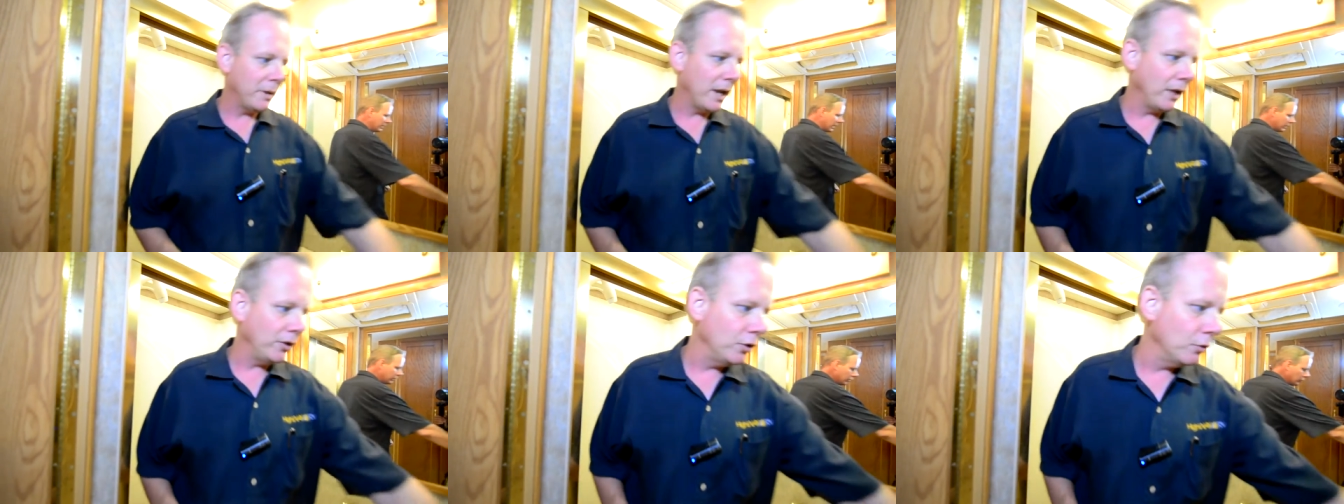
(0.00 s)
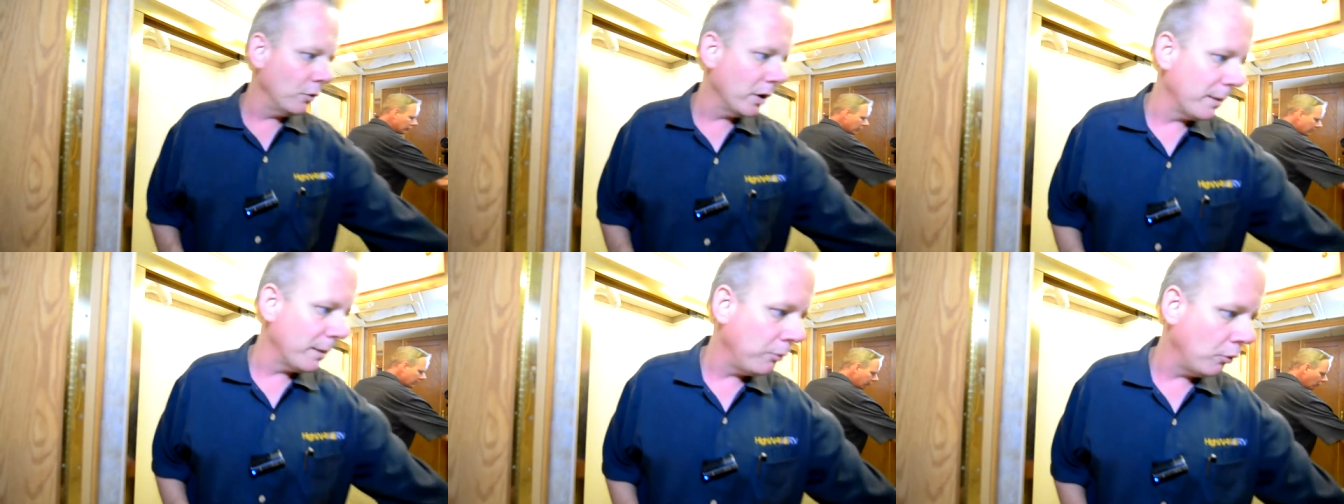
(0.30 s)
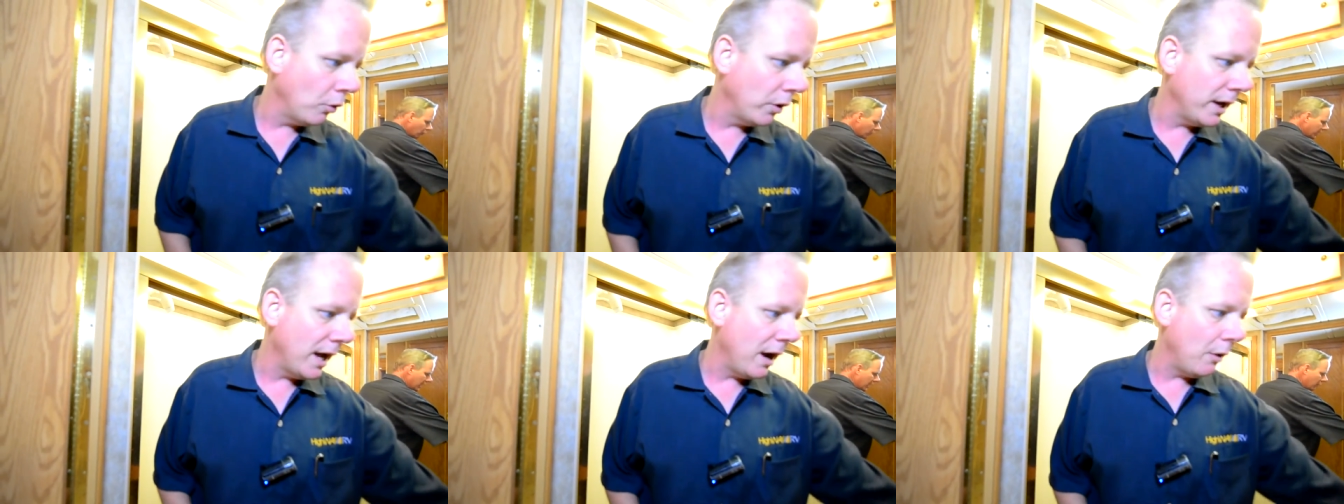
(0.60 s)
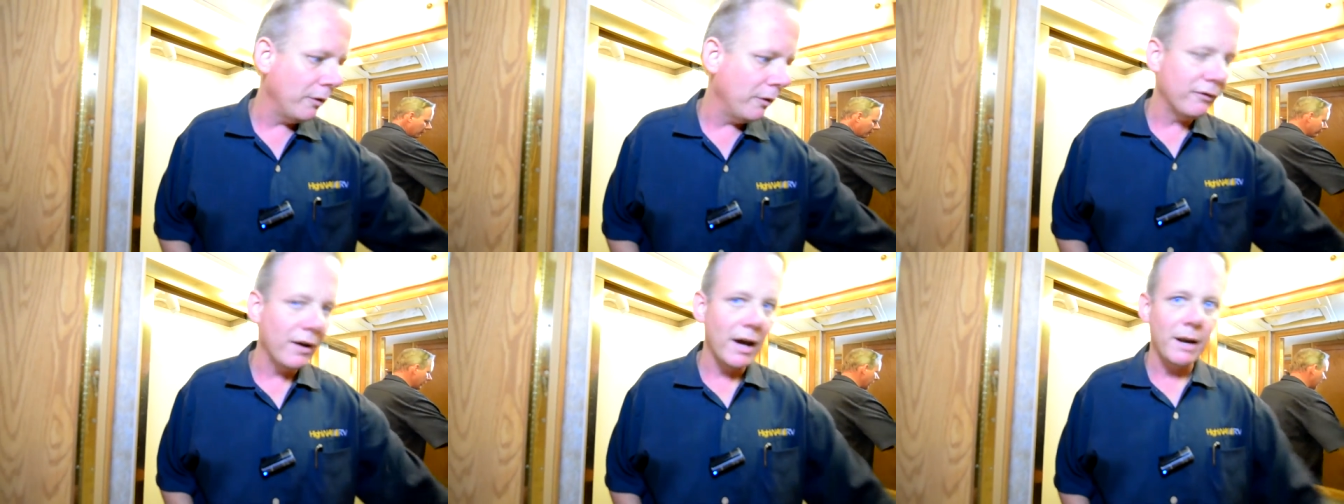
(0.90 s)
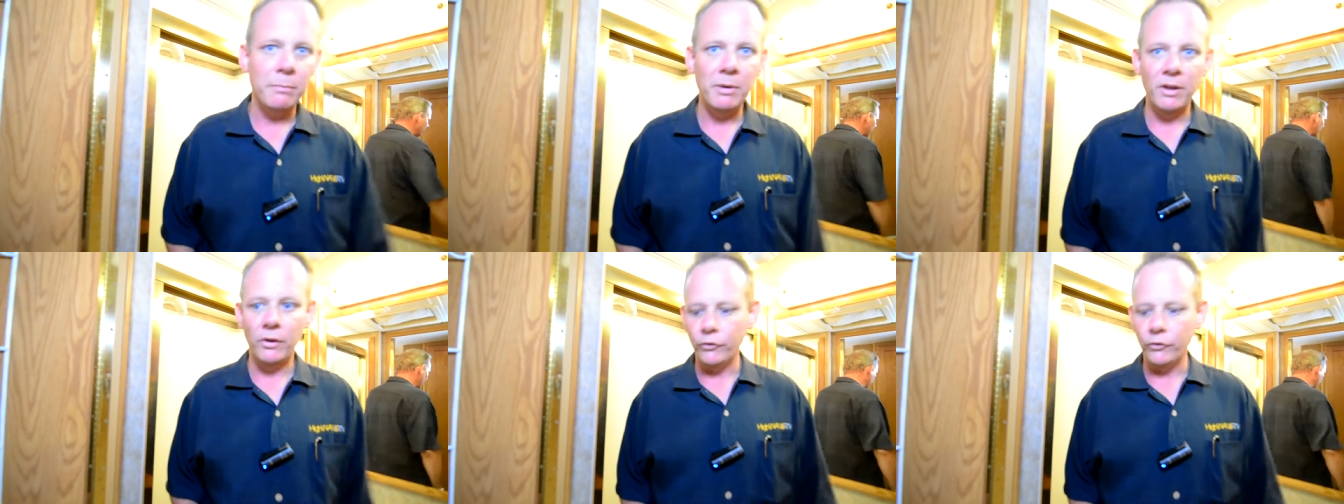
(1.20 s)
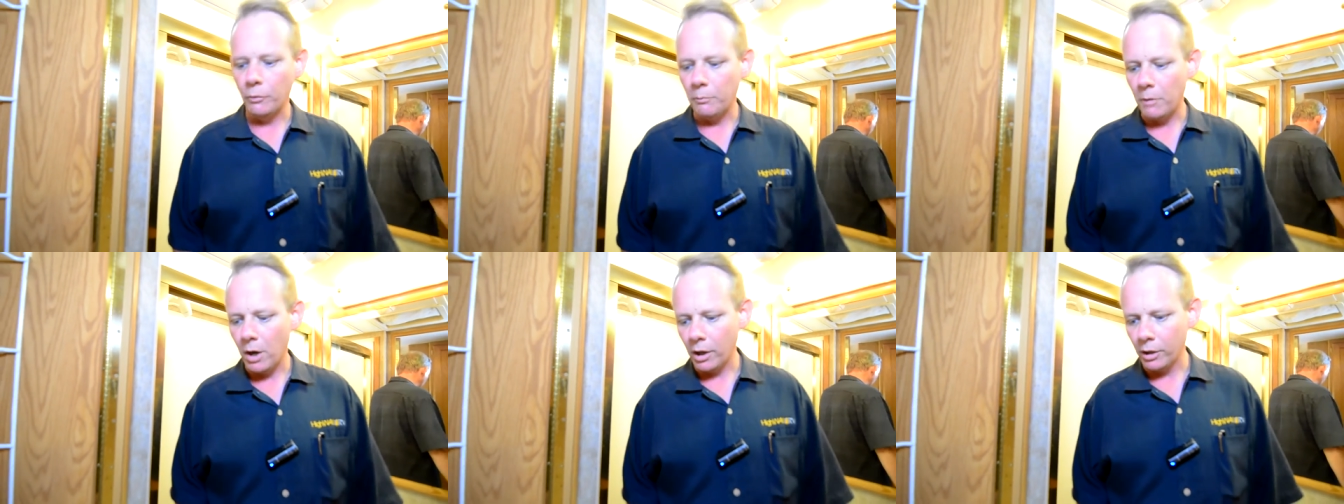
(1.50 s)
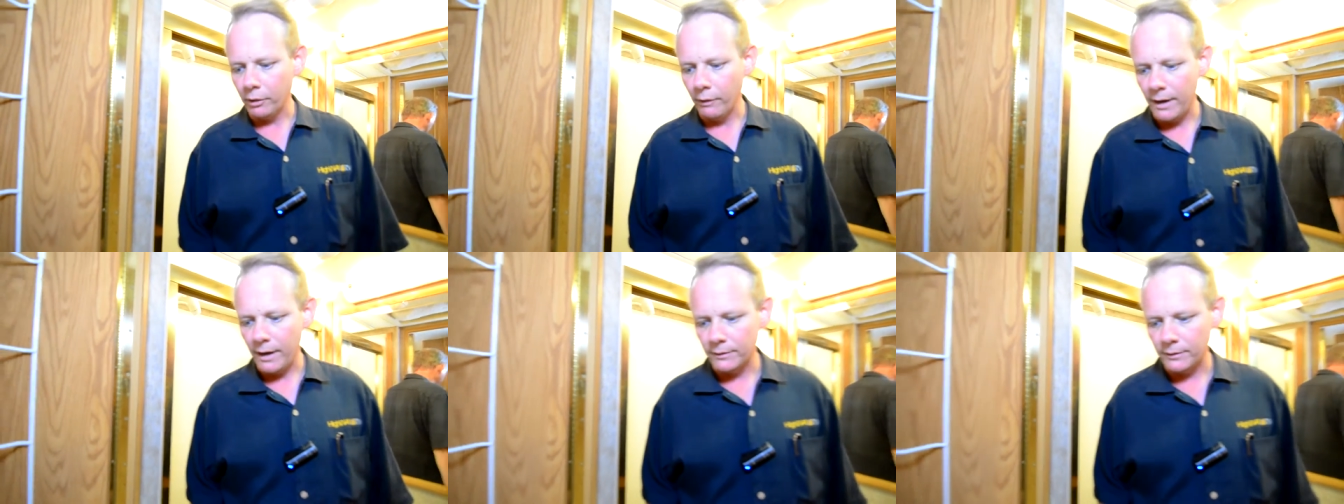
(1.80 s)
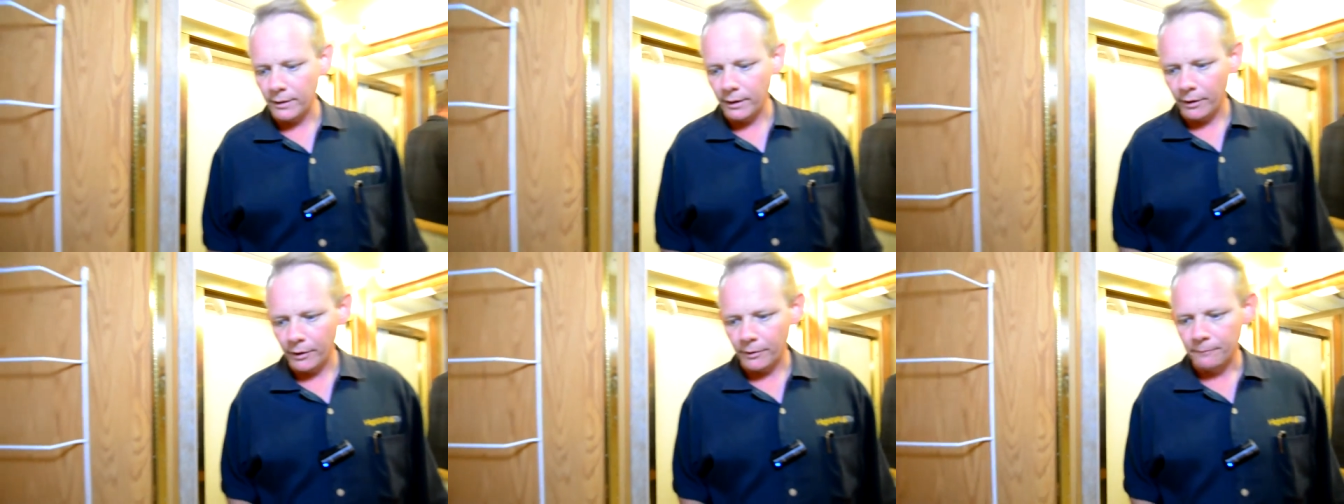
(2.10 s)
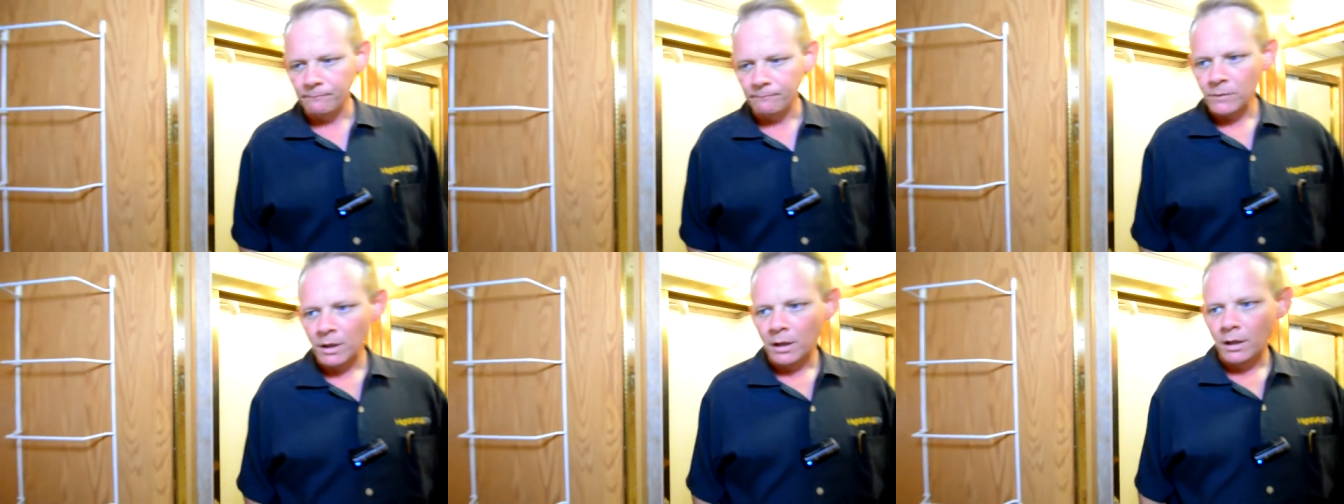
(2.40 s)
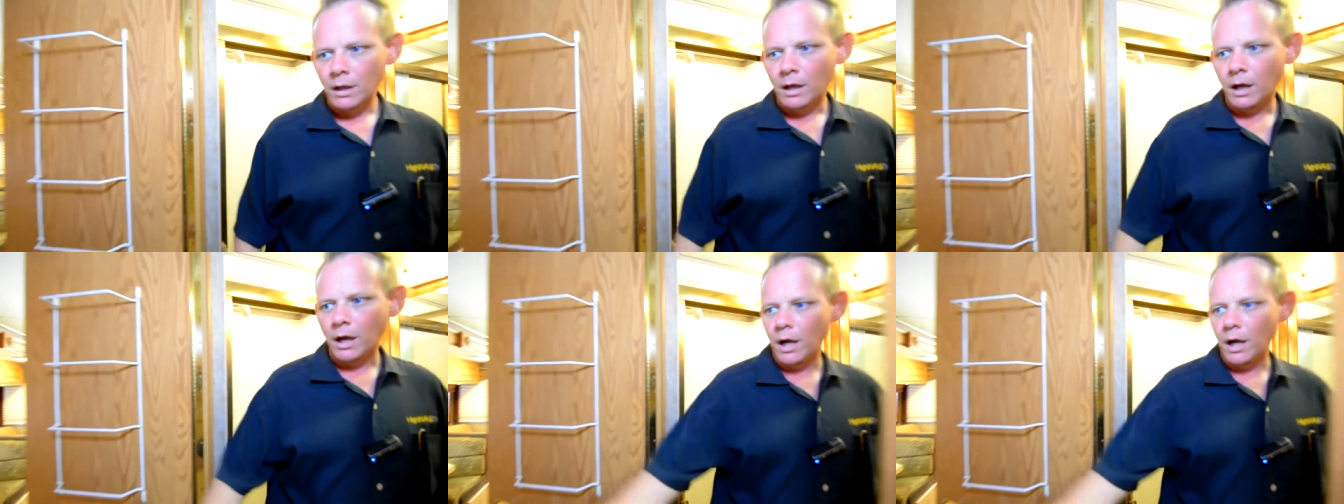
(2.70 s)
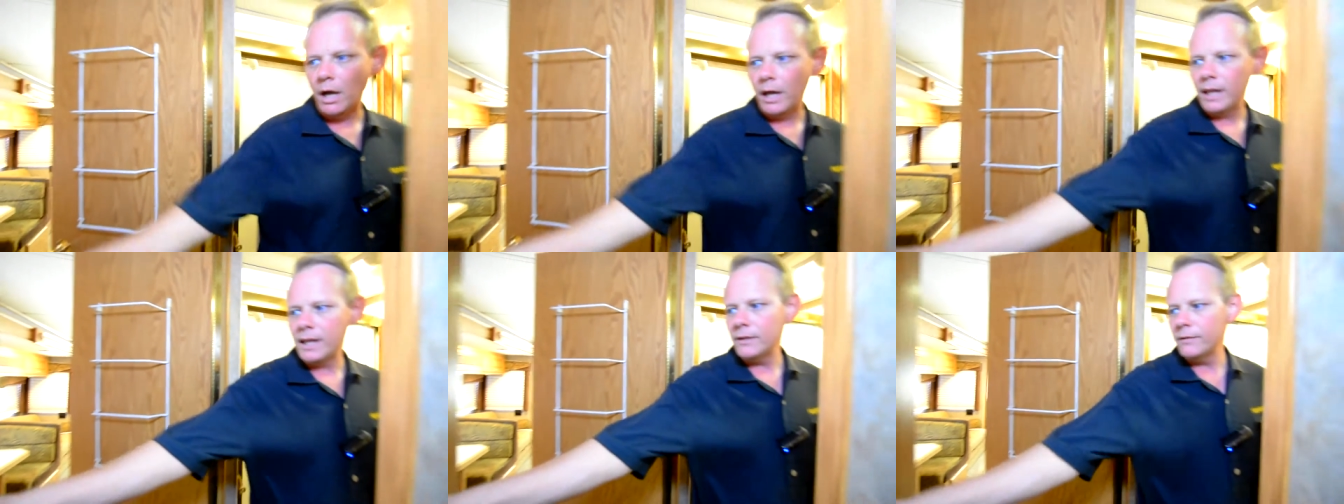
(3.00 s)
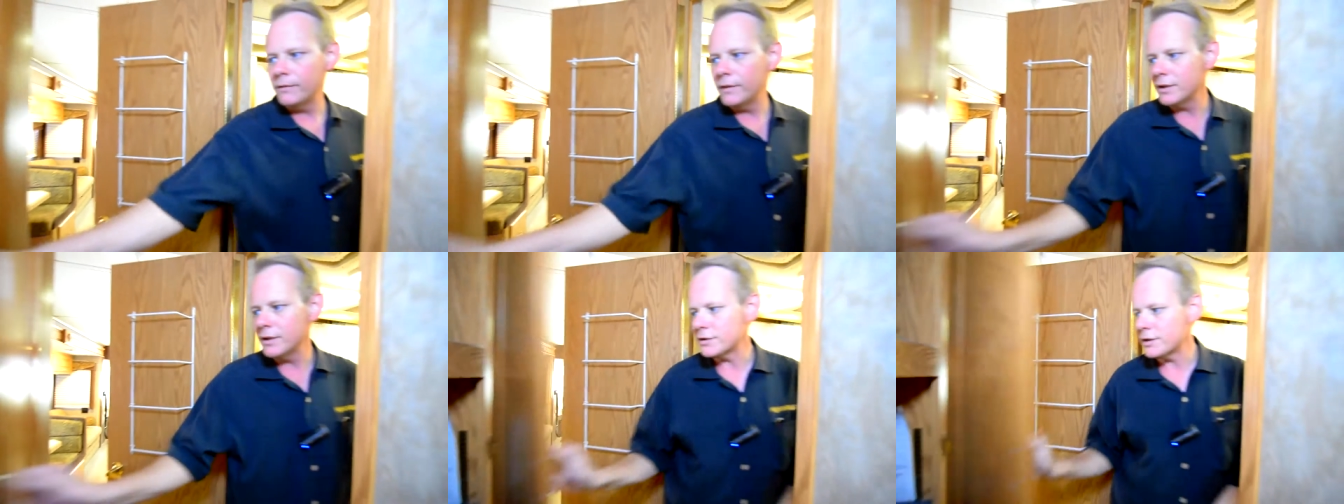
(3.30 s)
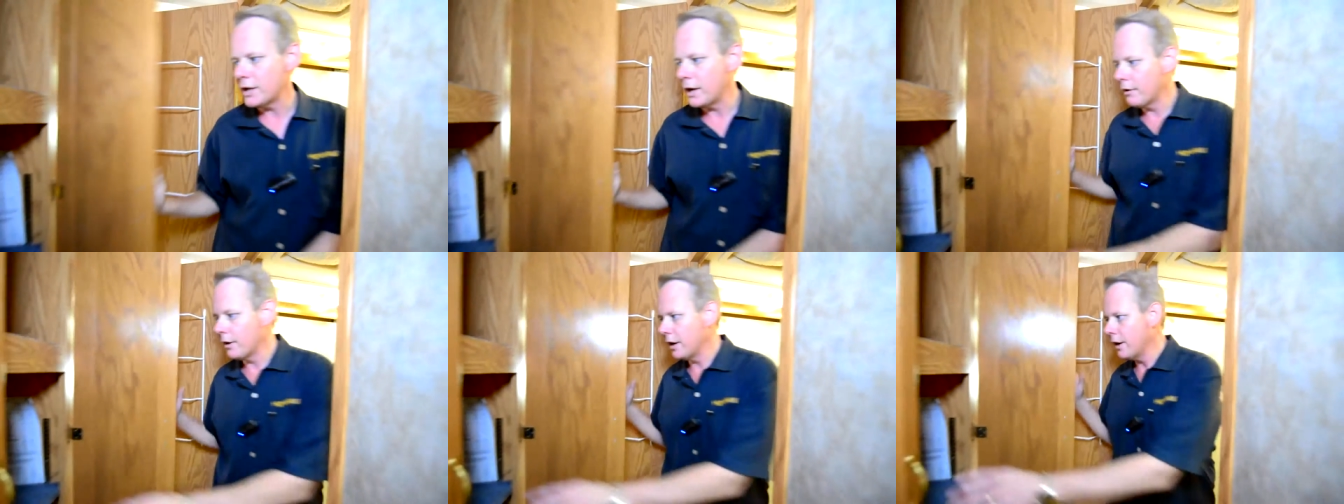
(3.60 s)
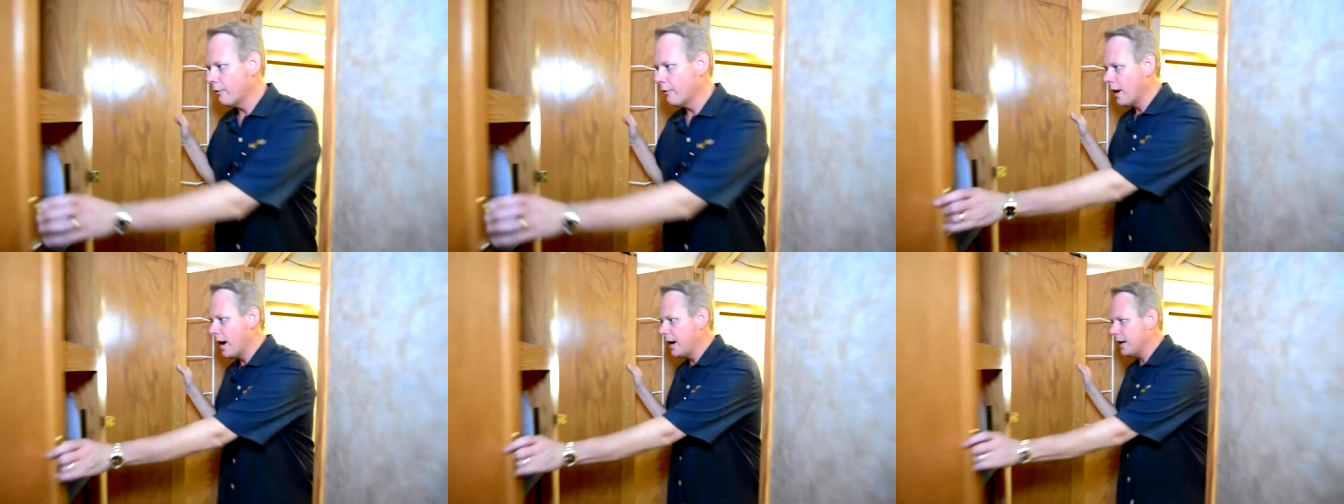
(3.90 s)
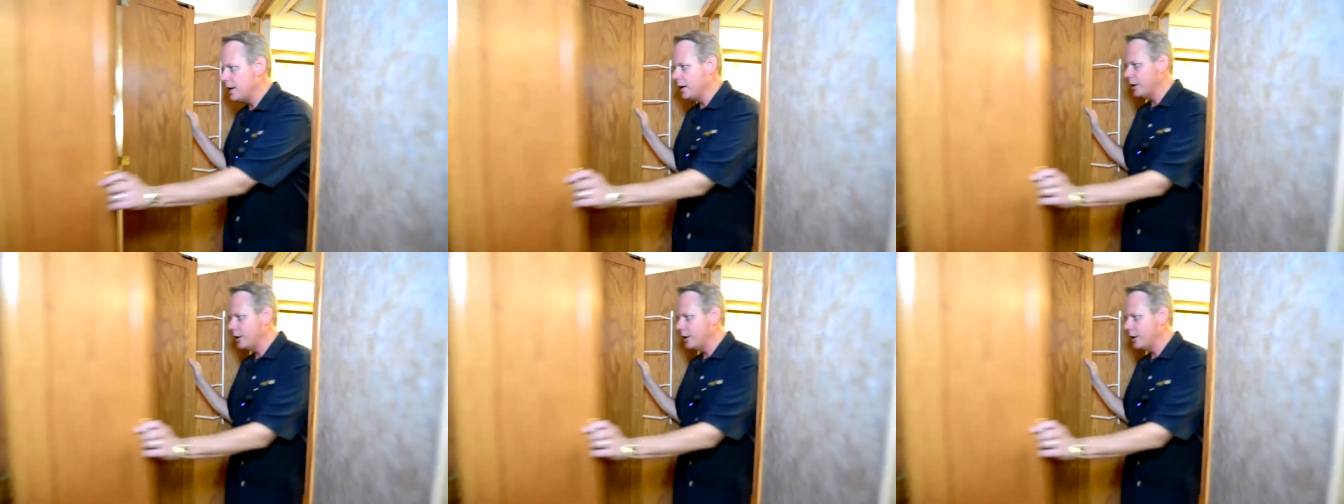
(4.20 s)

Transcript: But I do want to point out we've got a pencil mark right there. Uh, in this area right